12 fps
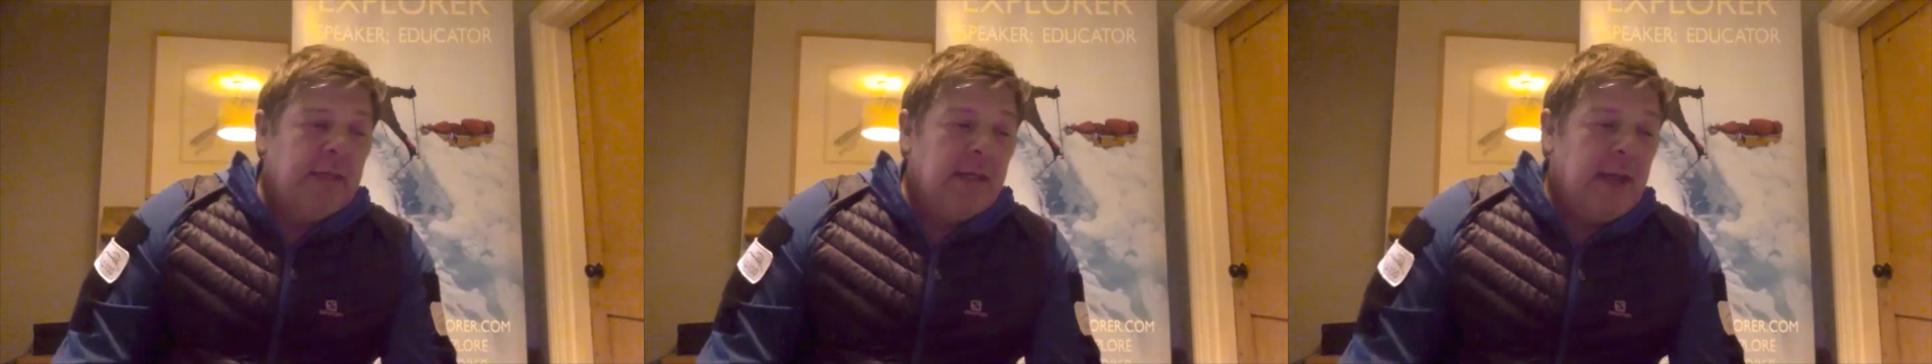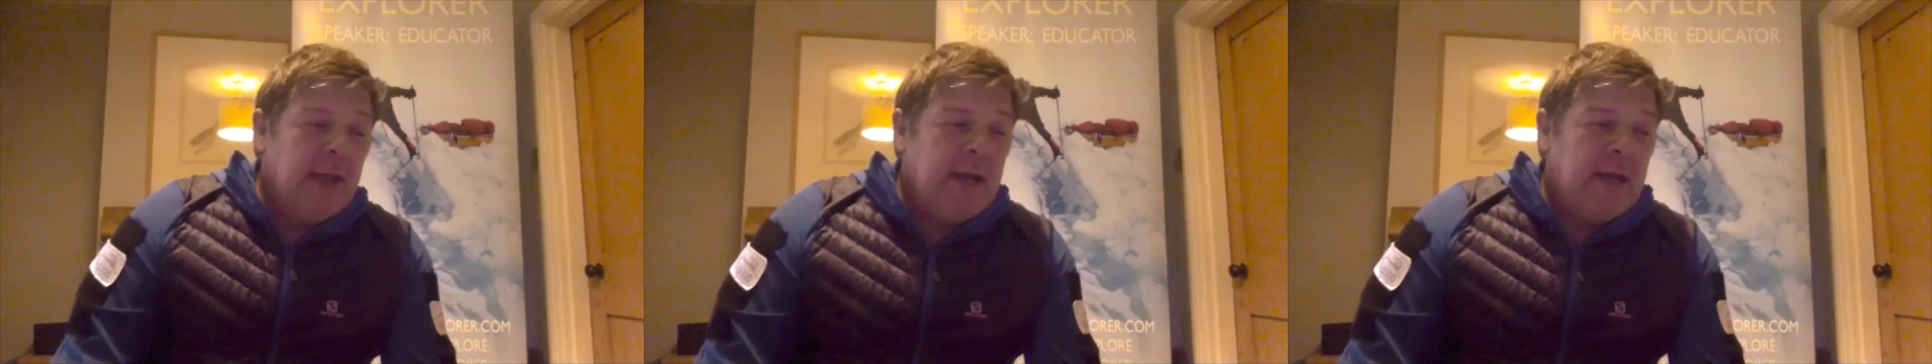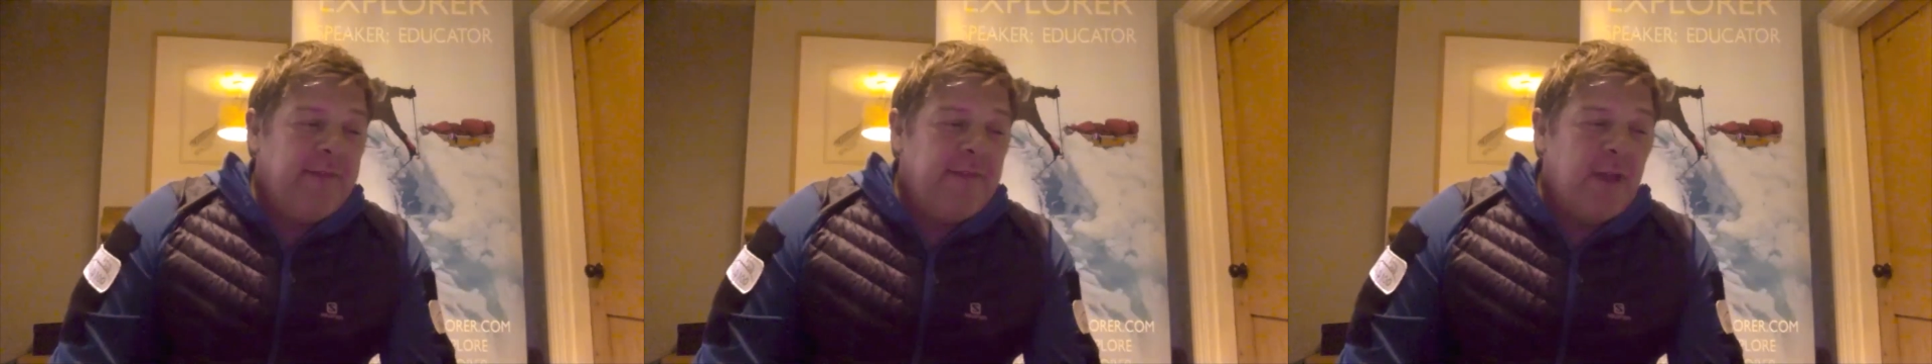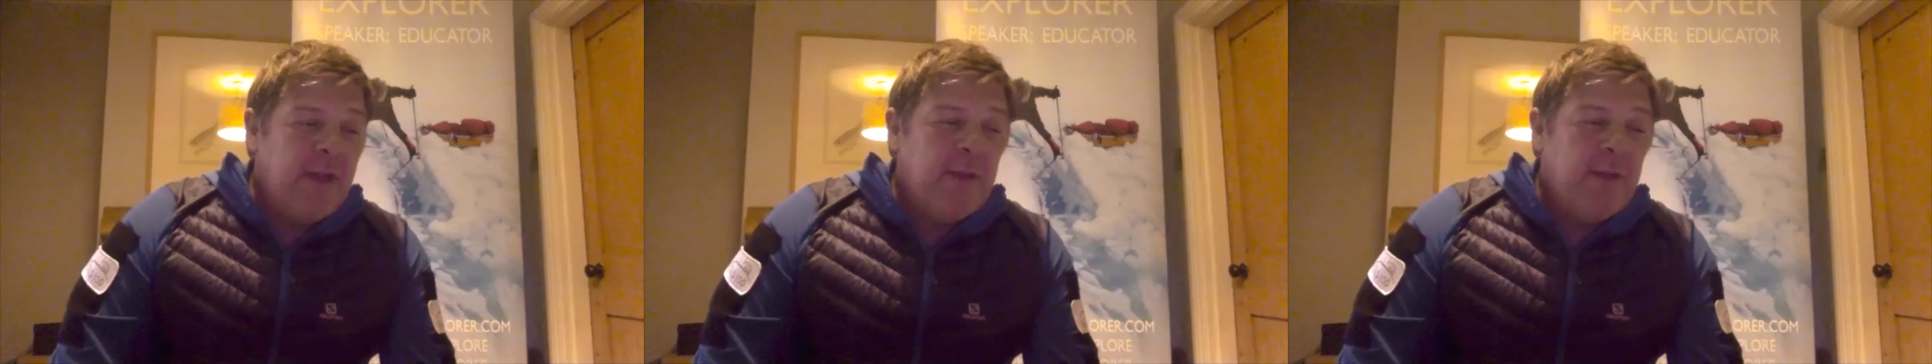And I
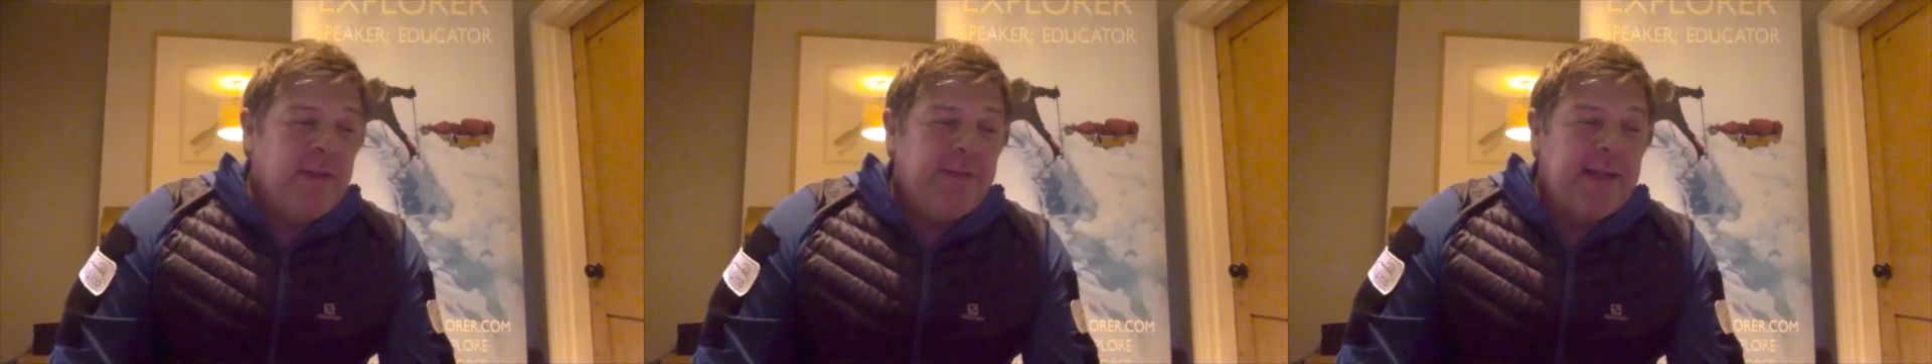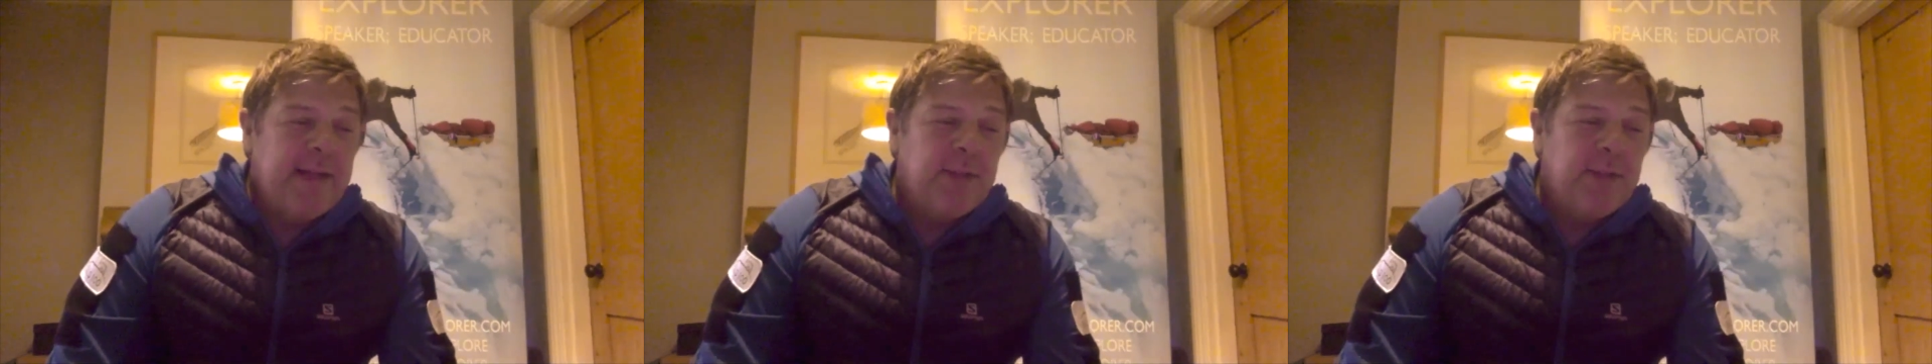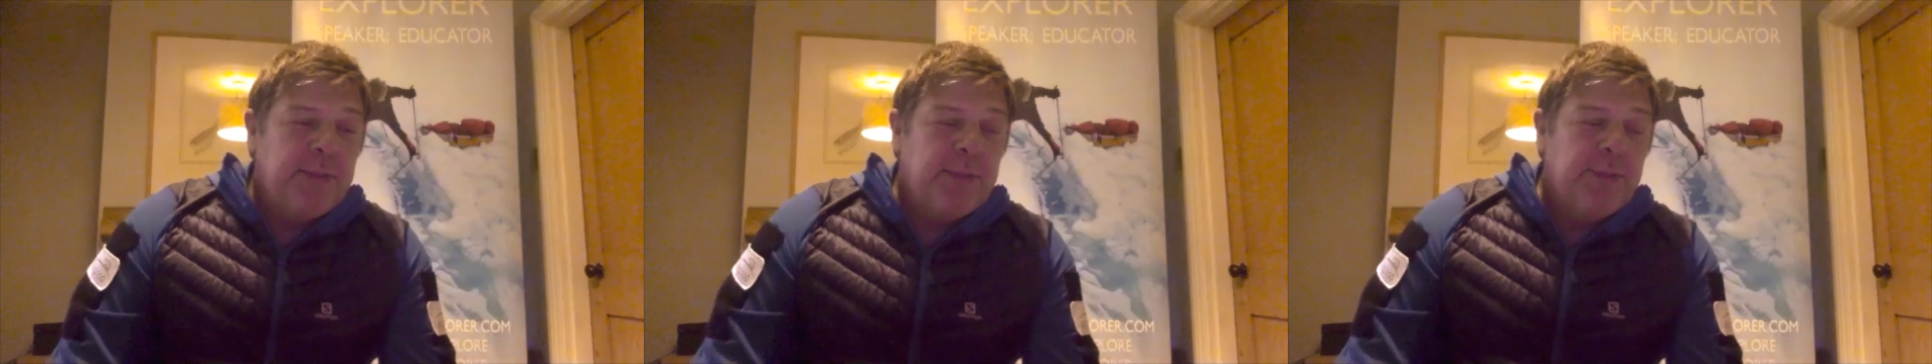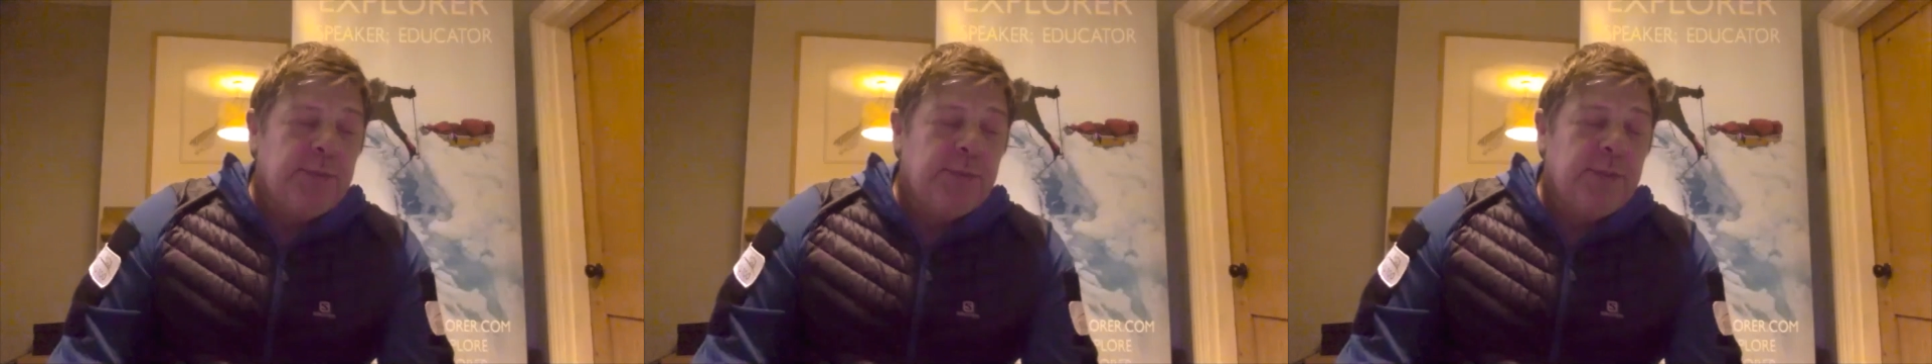found my friend up
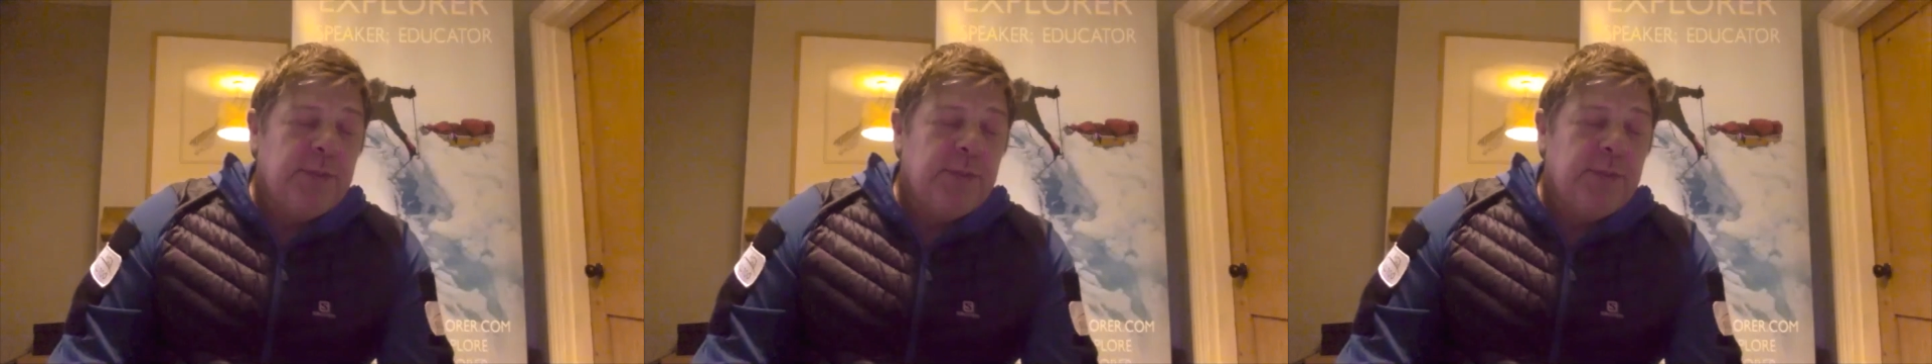who